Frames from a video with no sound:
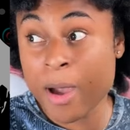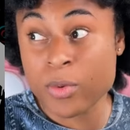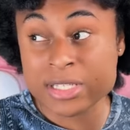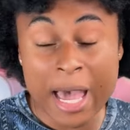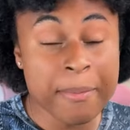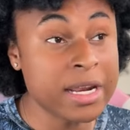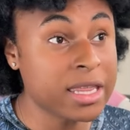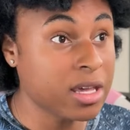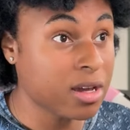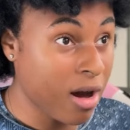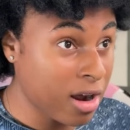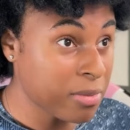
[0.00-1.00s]
about what's happening in the
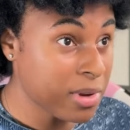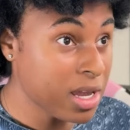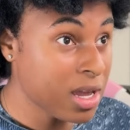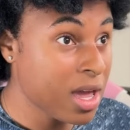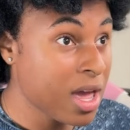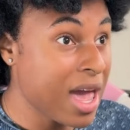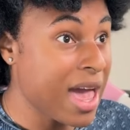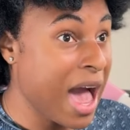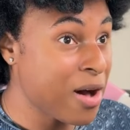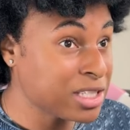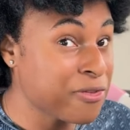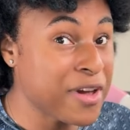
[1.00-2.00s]
economy and
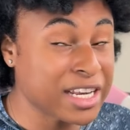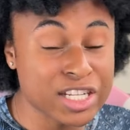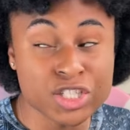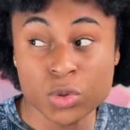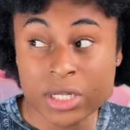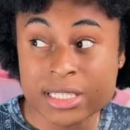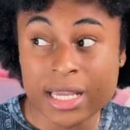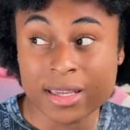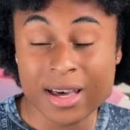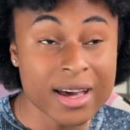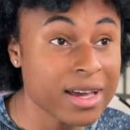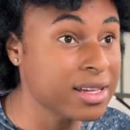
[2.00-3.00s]
how it's affecting students
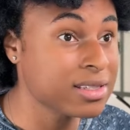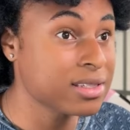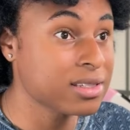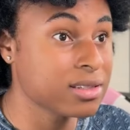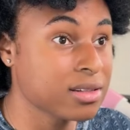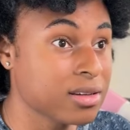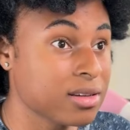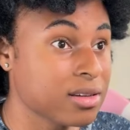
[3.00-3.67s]
like us.